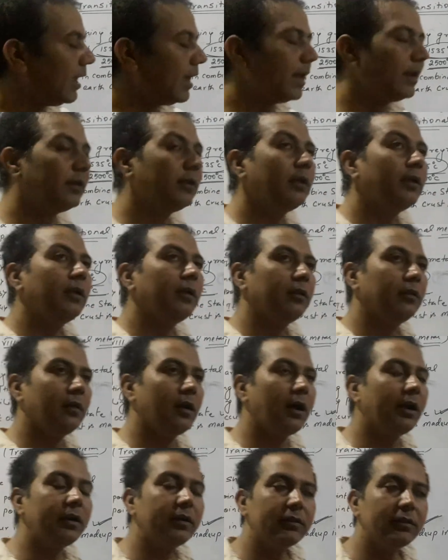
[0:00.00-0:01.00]
And
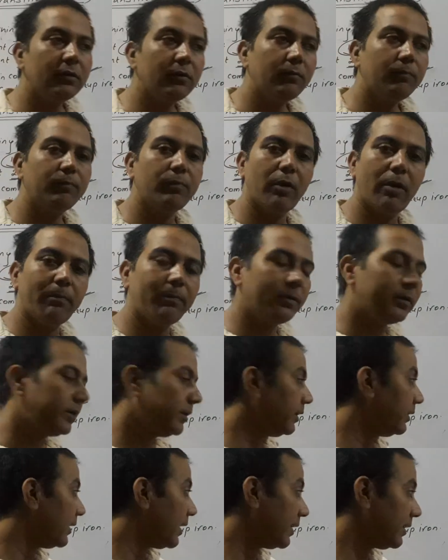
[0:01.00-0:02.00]
the another
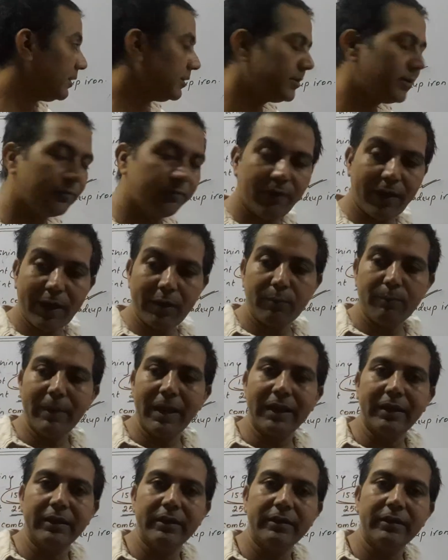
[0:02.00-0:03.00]
property, that is the
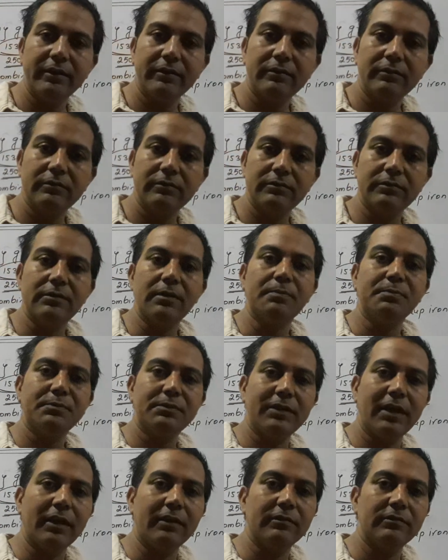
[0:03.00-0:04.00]
ferromagnetic
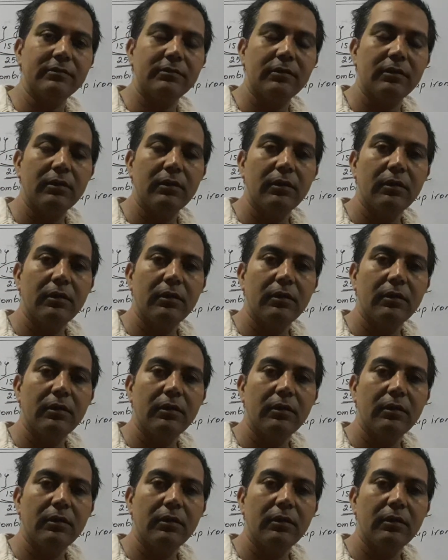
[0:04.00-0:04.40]
substance,